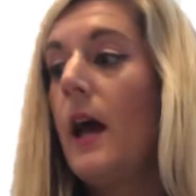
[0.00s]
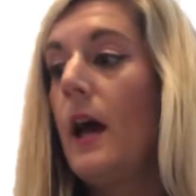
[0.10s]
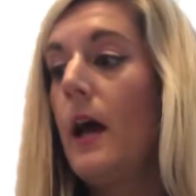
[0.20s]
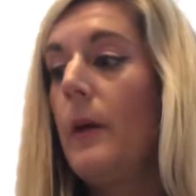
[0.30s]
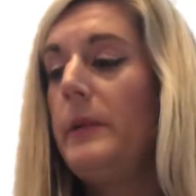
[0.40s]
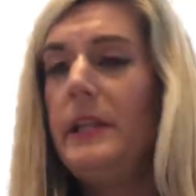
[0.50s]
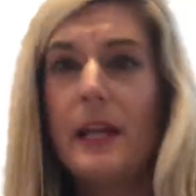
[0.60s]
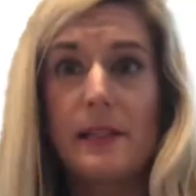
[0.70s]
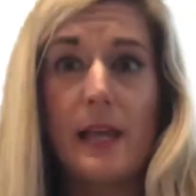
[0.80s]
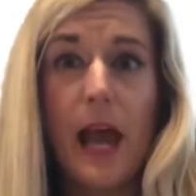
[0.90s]

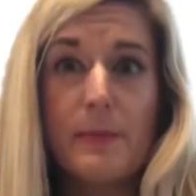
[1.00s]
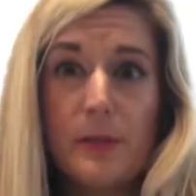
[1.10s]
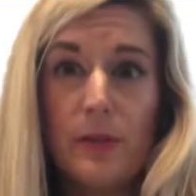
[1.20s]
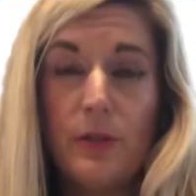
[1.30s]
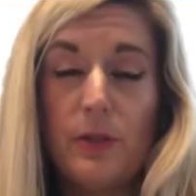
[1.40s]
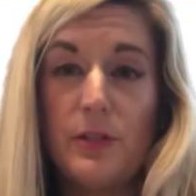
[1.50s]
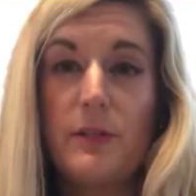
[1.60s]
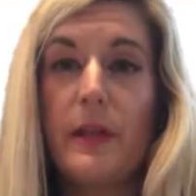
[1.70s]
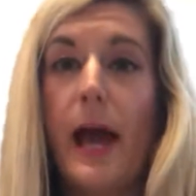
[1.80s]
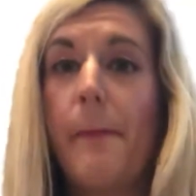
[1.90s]
Yes, absolutely, you can
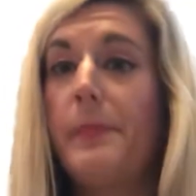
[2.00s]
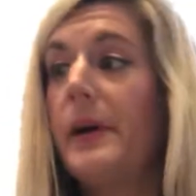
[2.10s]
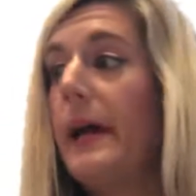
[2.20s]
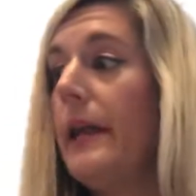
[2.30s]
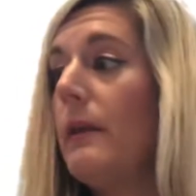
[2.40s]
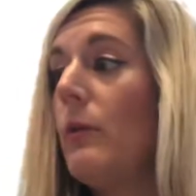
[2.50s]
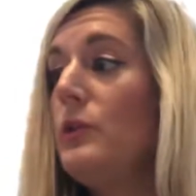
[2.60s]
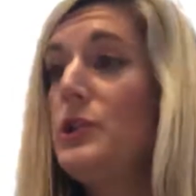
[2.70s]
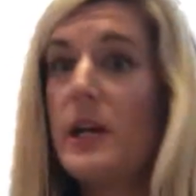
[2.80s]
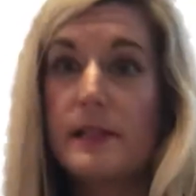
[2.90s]
do that. But
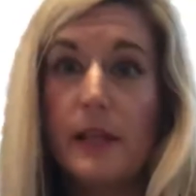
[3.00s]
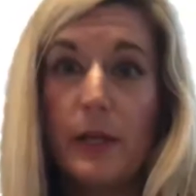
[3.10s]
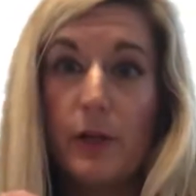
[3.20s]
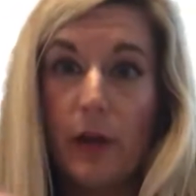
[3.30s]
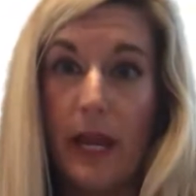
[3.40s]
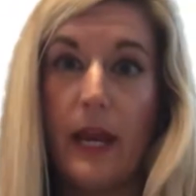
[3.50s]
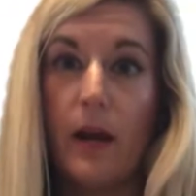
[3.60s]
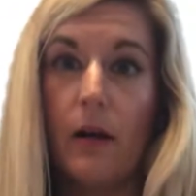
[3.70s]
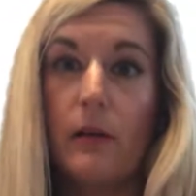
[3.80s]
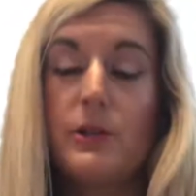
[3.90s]
just like your
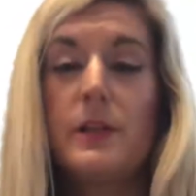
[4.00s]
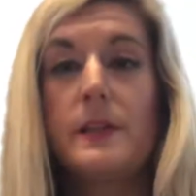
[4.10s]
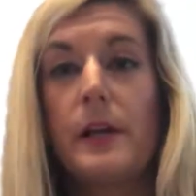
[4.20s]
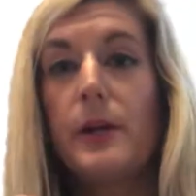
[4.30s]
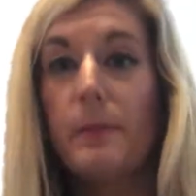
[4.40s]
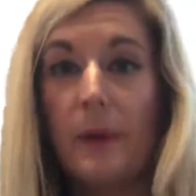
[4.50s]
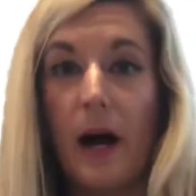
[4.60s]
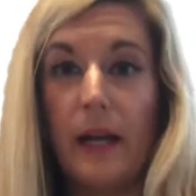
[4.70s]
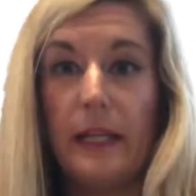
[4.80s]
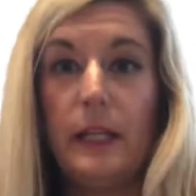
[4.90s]
hair, just like your
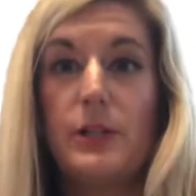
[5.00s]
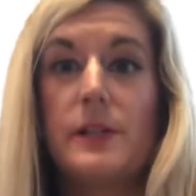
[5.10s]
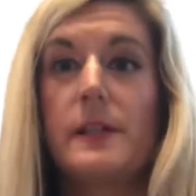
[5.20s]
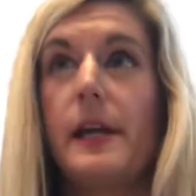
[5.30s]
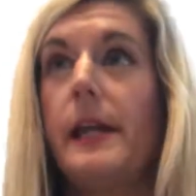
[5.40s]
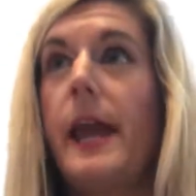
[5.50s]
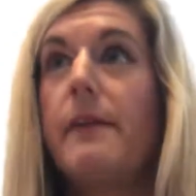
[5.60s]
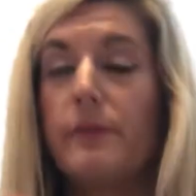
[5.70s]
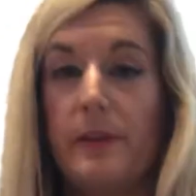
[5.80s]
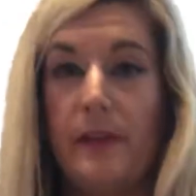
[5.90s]
body, just like
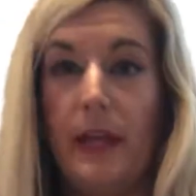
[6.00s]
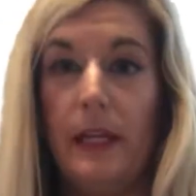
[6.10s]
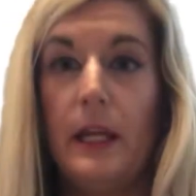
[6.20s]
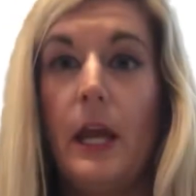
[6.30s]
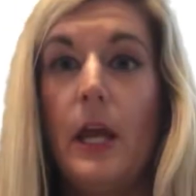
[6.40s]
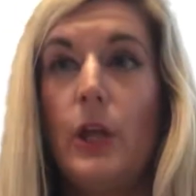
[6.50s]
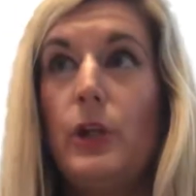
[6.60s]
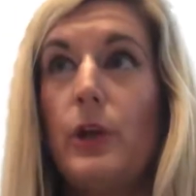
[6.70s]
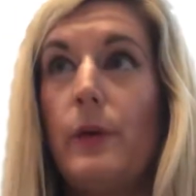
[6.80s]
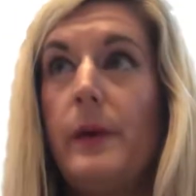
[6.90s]
everything,
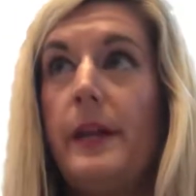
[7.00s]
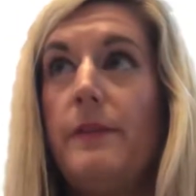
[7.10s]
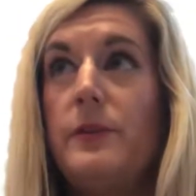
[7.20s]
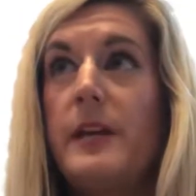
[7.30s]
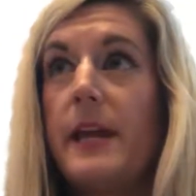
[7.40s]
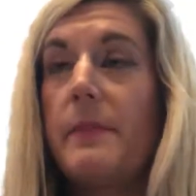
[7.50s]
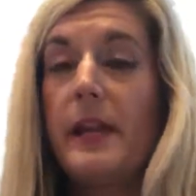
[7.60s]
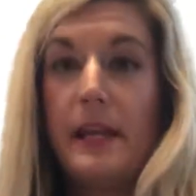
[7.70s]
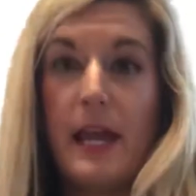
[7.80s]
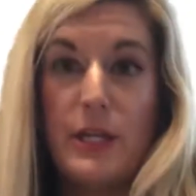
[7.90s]
you know, if you take
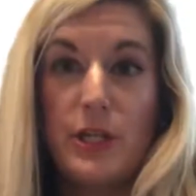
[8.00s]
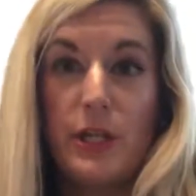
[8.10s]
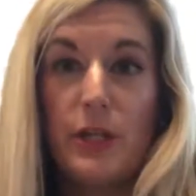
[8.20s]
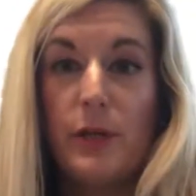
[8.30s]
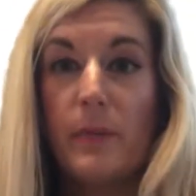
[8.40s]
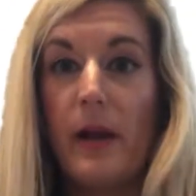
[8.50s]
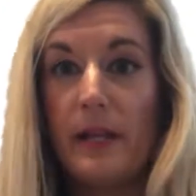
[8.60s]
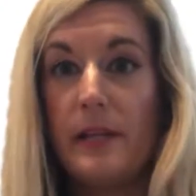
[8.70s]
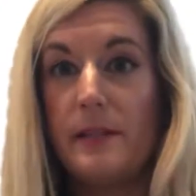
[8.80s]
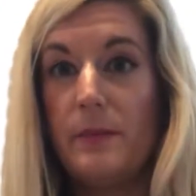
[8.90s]
medication, your
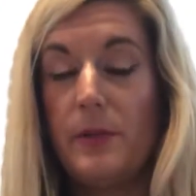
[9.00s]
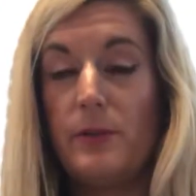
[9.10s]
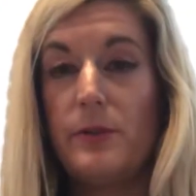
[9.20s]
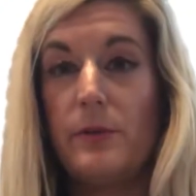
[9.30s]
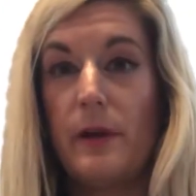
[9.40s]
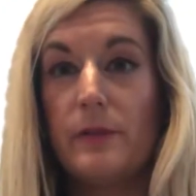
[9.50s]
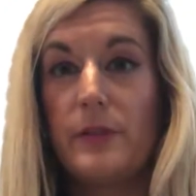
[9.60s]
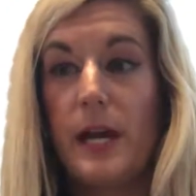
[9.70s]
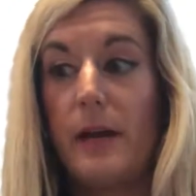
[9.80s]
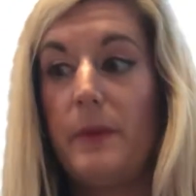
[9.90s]
body gets immune to it over
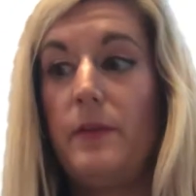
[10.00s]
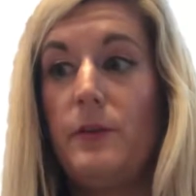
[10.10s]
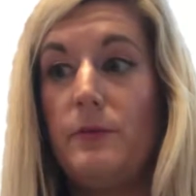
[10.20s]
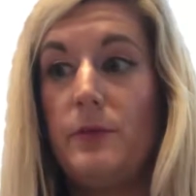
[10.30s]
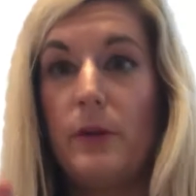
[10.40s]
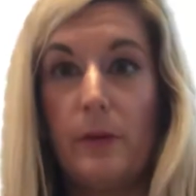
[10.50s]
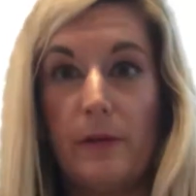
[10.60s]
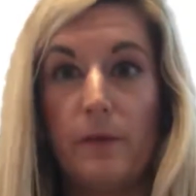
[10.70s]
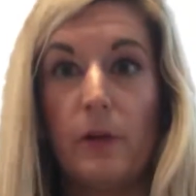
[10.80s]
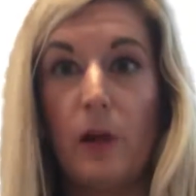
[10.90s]
time if you do
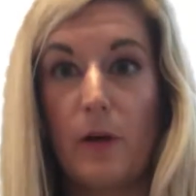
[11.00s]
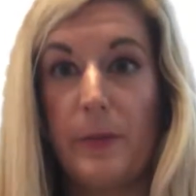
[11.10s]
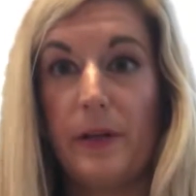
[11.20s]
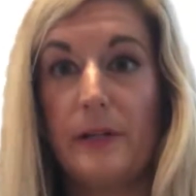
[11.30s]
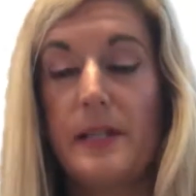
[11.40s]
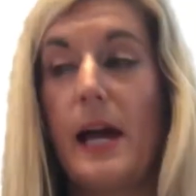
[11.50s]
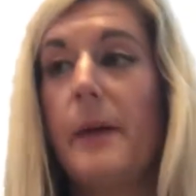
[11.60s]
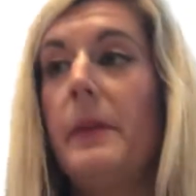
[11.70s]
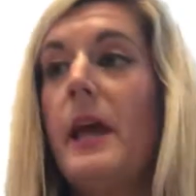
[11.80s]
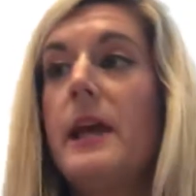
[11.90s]
it for a long period of
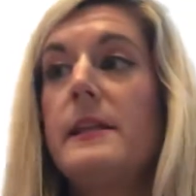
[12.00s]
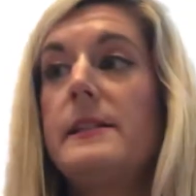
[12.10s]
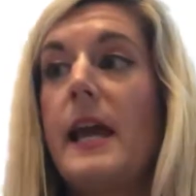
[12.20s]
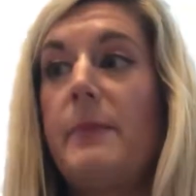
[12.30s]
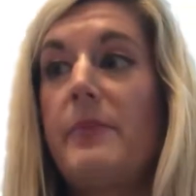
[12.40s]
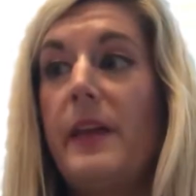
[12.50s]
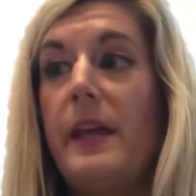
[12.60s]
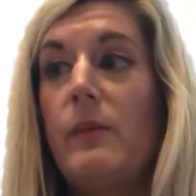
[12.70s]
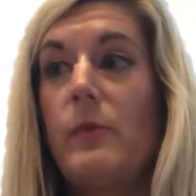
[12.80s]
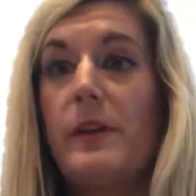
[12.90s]
time. Same
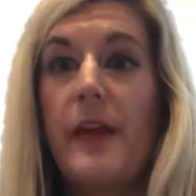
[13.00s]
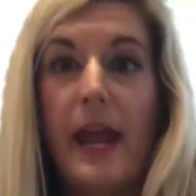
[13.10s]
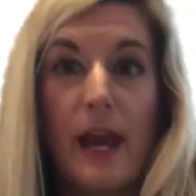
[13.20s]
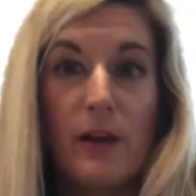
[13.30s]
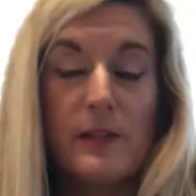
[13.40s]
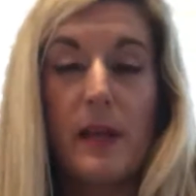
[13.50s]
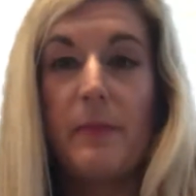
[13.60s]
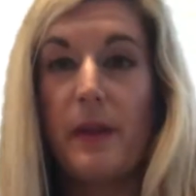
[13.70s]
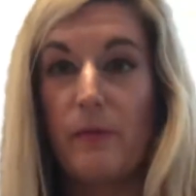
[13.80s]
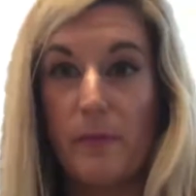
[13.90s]
thing with hair,
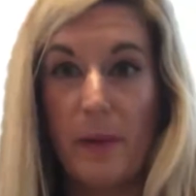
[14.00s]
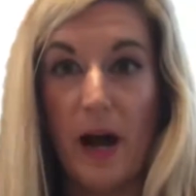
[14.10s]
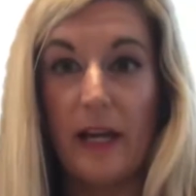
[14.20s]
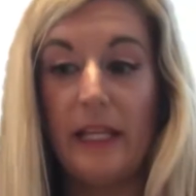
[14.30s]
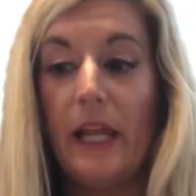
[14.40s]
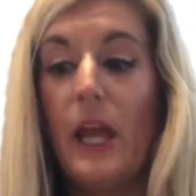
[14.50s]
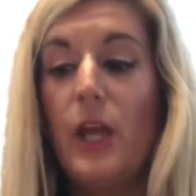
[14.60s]
same thing with body.